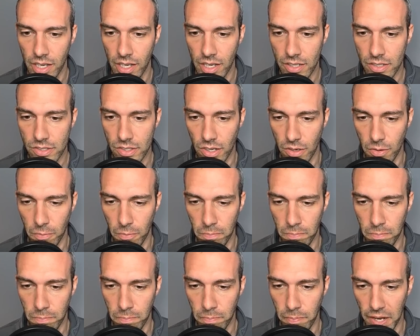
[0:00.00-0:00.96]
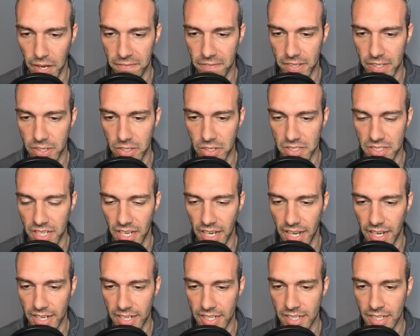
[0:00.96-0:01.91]
So buffing your
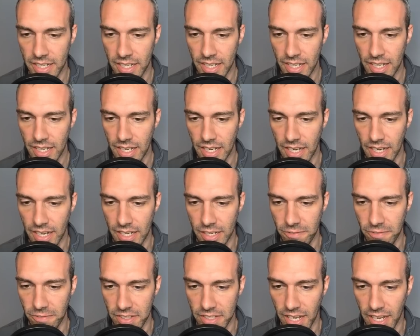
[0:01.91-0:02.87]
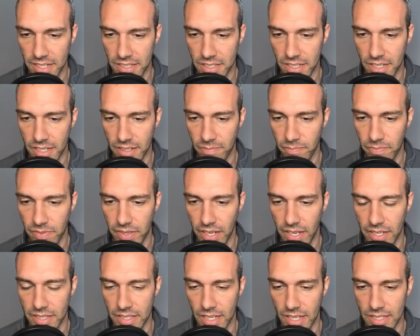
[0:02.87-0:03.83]
attack is fantastic.
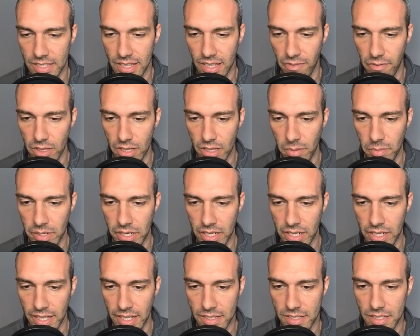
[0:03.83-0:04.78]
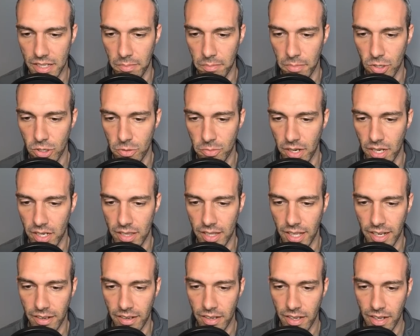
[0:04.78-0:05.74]
It does leave you limited against some Pokemon.
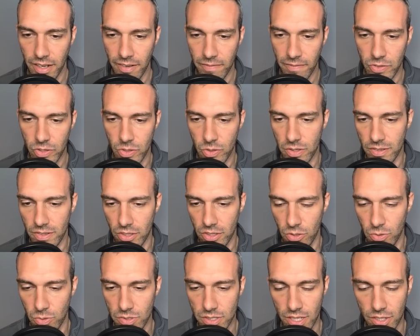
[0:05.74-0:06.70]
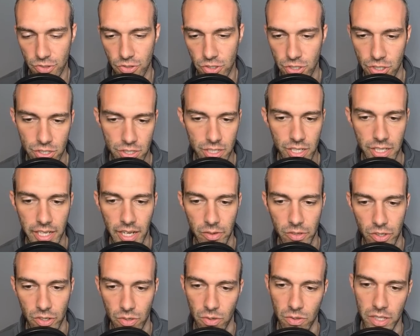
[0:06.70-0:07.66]
Like you essentially just took out
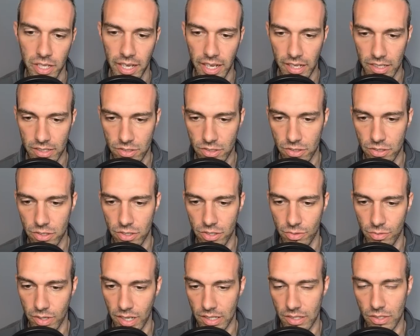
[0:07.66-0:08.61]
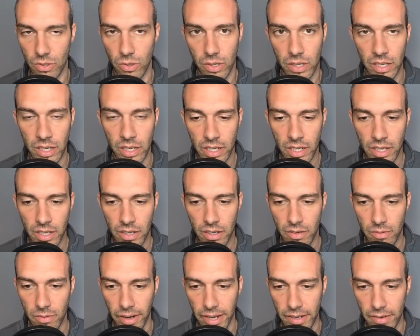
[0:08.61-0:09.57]
your only answer to Guzzlord,
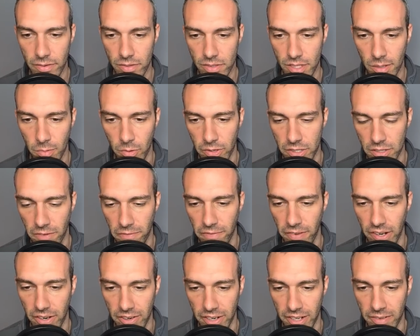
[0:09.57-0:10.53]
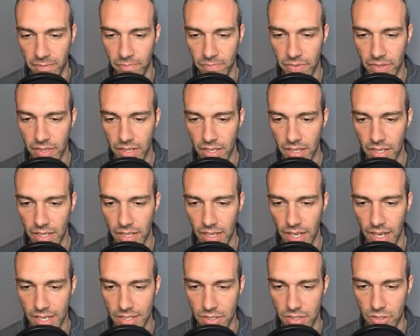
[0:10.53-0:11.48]
right? Double weak to Fairy
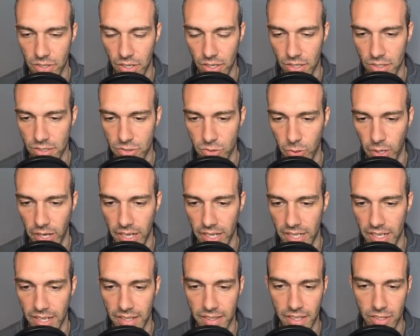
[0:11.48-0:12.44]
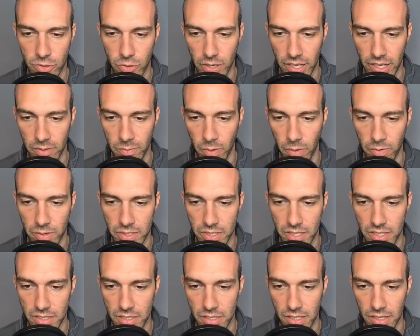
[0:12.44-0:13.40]
as a Dark Dragon, and then Dragon will
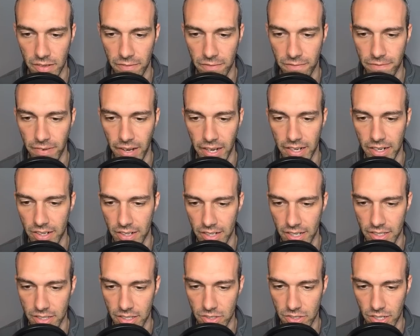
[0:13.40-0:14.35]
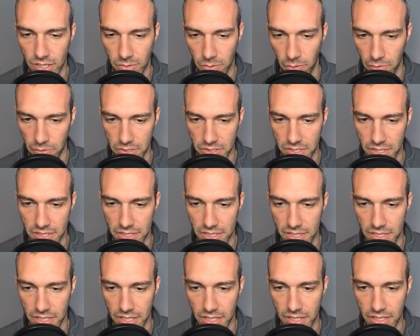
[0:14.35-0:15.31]
resist the Fire, and the Dark will resist
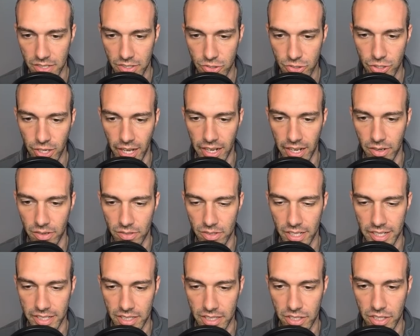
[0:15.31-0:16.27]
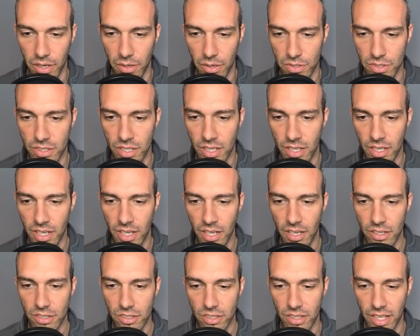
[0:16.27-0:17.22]
the Shadow, like the Ghost.
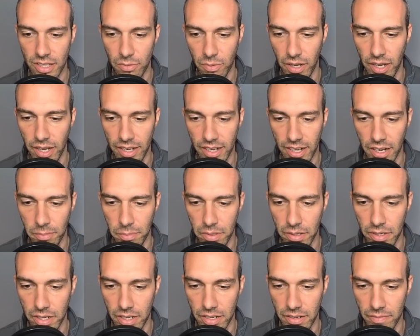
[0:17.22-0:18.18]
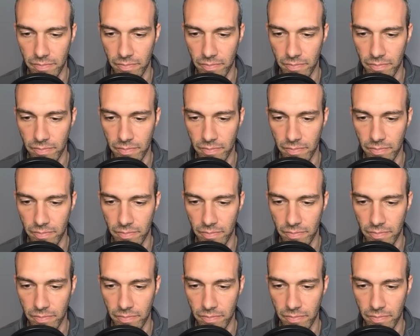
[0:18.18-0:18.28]
So that's why I kind of put in.